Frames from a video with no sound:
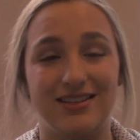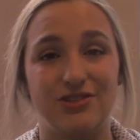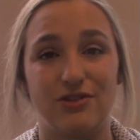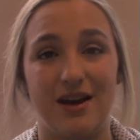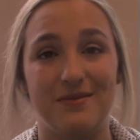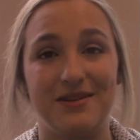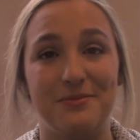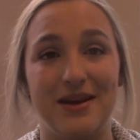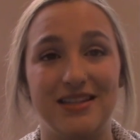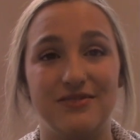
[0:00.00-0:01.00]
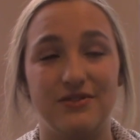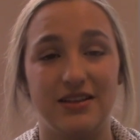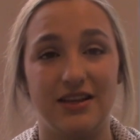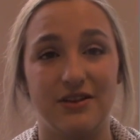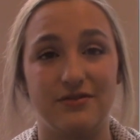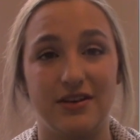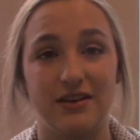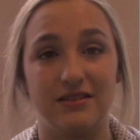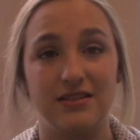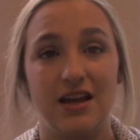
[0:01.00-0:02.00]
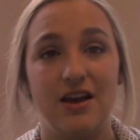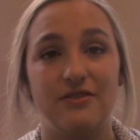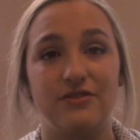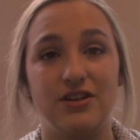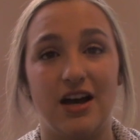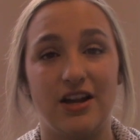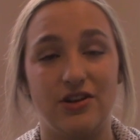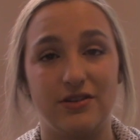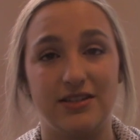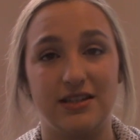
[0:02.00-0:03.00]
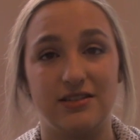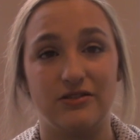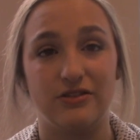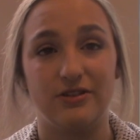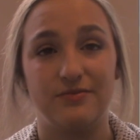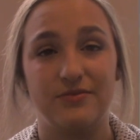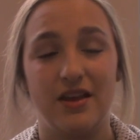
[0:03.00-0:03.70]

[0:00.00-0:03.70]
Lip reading: describe an immense feeling of guilt for not noticing sooner.